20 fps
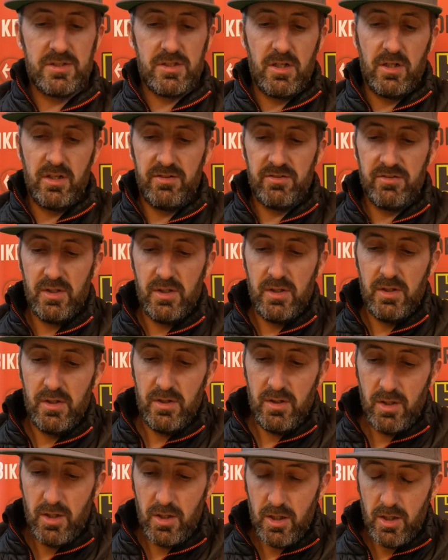size,
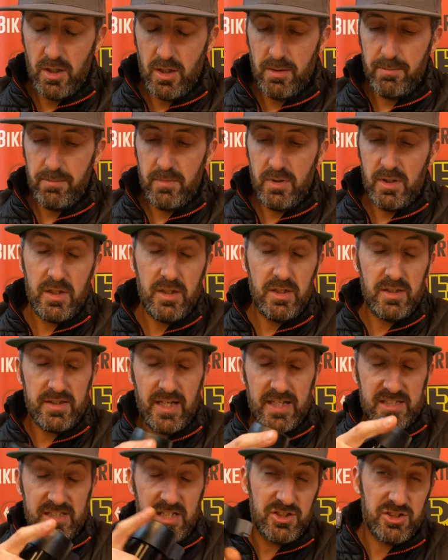um, and it,
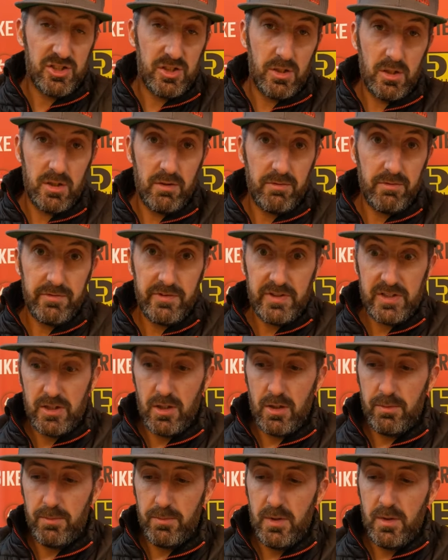that's actually in another
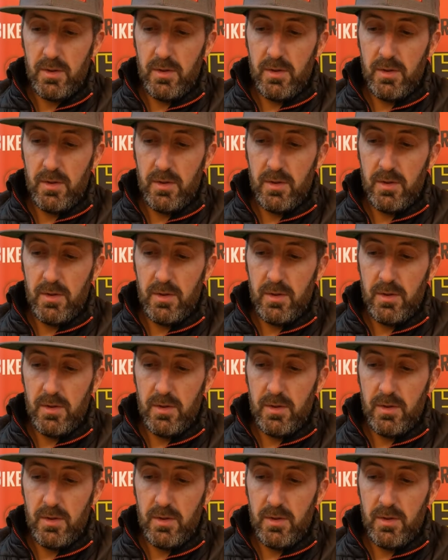video.